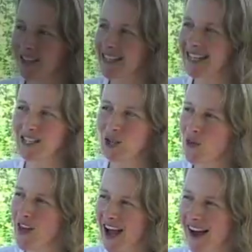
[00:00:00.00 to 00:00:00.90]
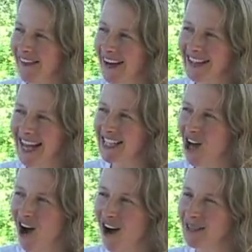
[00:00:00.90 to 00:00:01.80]
it's not that
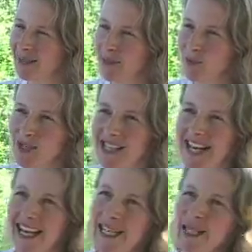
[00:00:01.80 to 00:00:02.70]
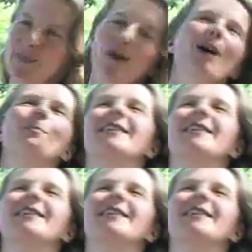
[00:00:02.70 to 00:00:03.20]
hard. I'm always inspired by